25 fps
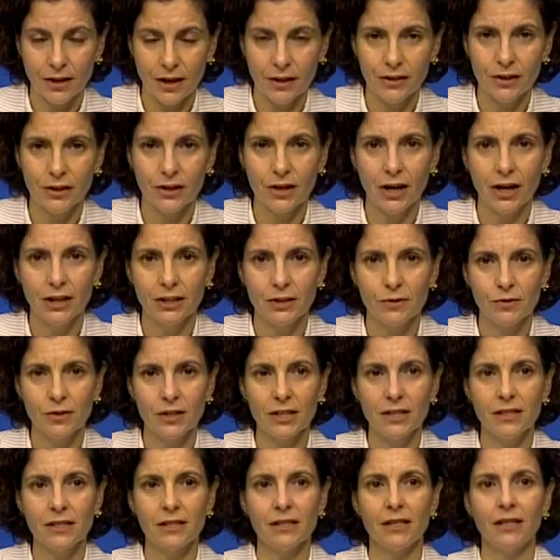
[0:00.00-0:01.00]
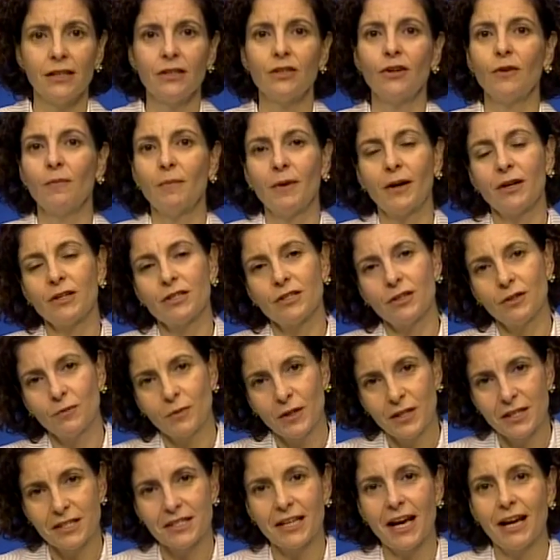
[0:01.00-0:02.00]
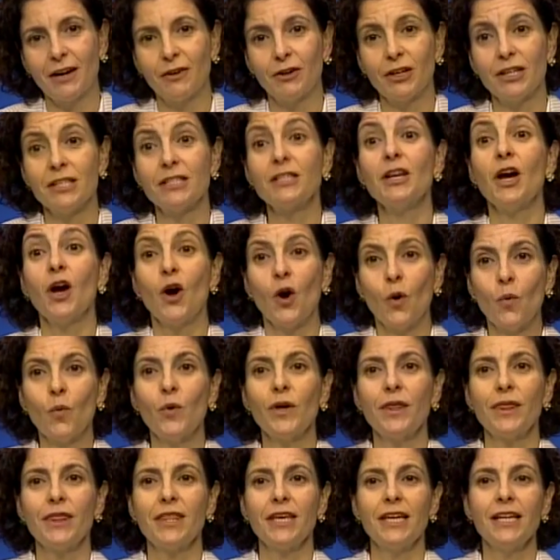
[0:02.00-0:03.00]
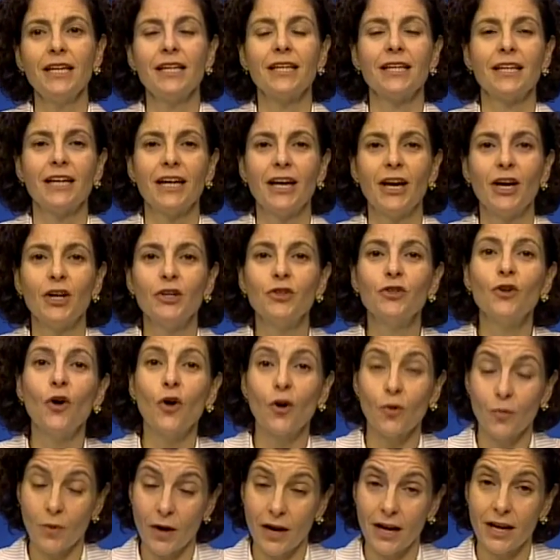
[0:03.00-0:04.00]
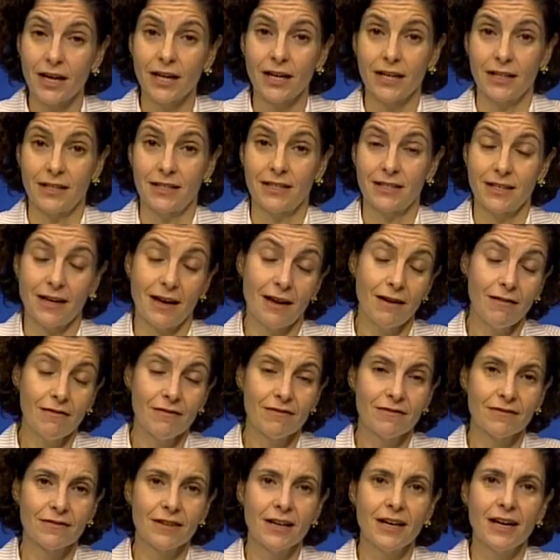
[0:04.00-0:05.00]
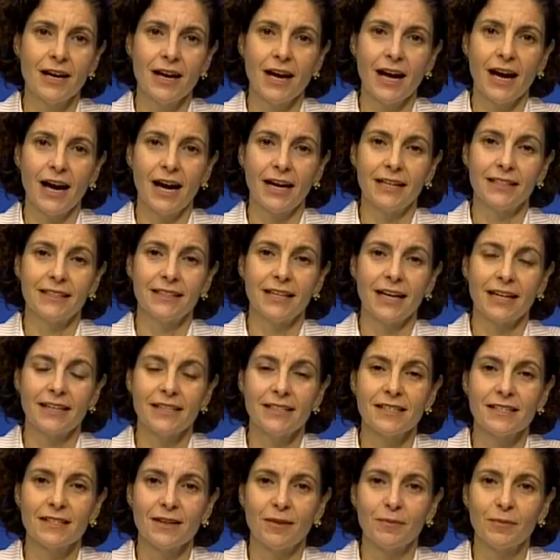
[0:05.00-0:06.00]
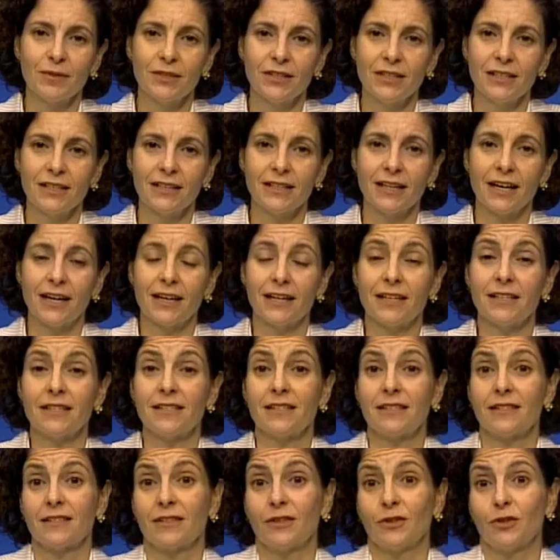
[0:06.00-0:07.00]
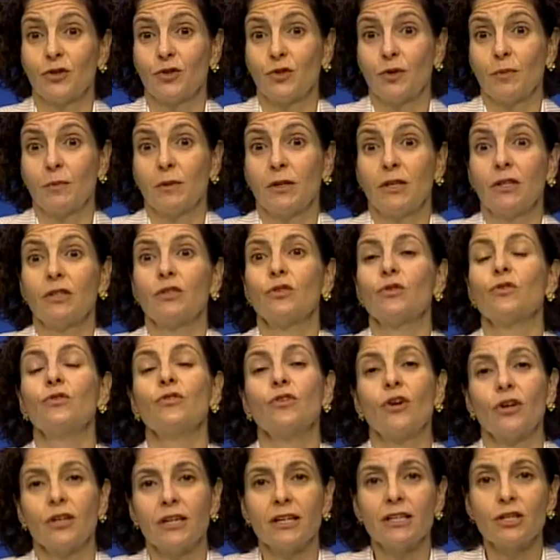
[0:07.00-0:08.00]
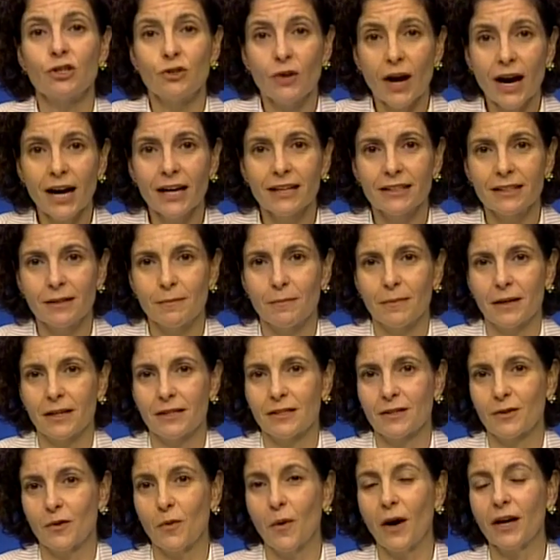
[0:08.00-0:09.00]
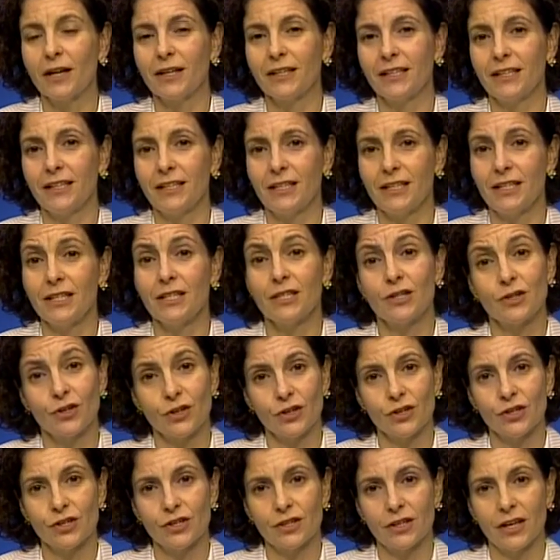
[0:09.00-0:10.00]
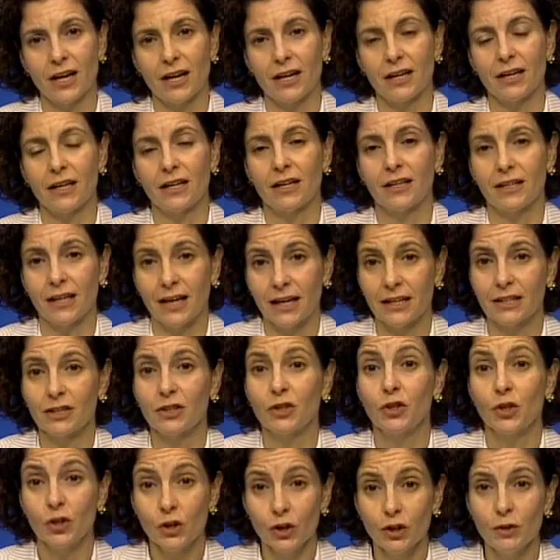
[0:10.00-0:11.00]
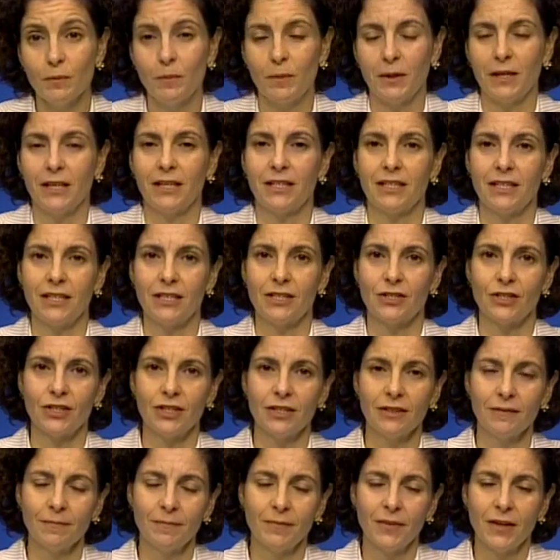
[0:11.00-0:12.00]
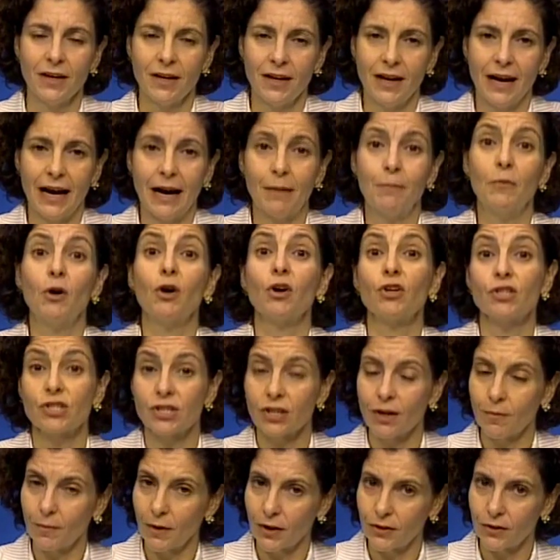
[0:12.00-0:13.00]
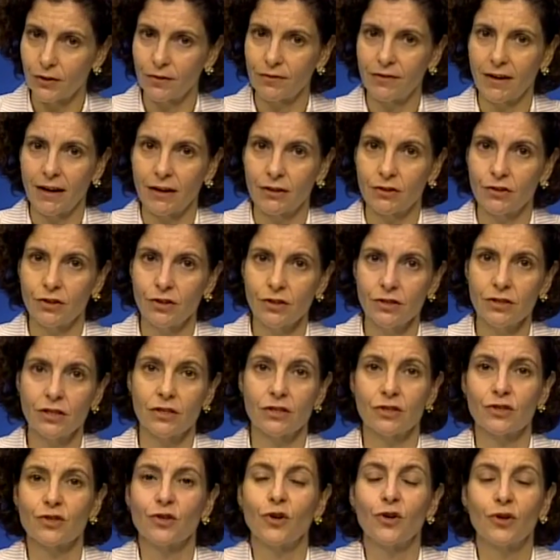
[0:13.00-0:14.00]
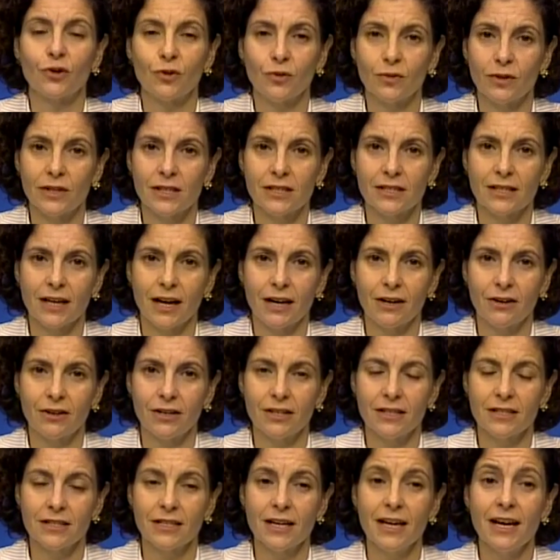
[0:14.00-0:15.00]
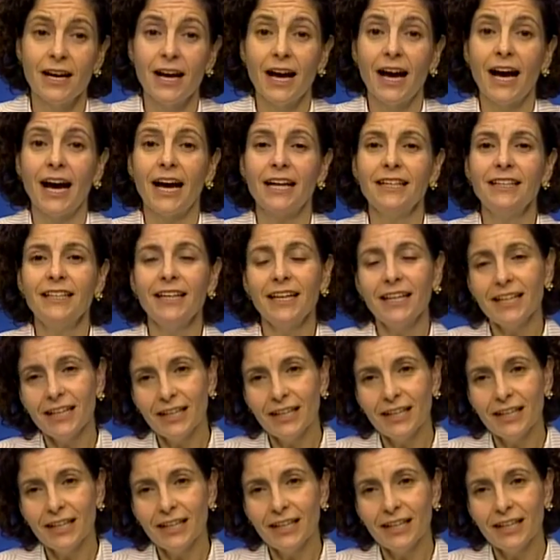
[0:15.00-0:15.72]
other countries, in comparison with salaries within Norway itself. And that is something that is contributing to not attract the best quality teachers that could be teaching, among some other factors. It's not only salaries. And yet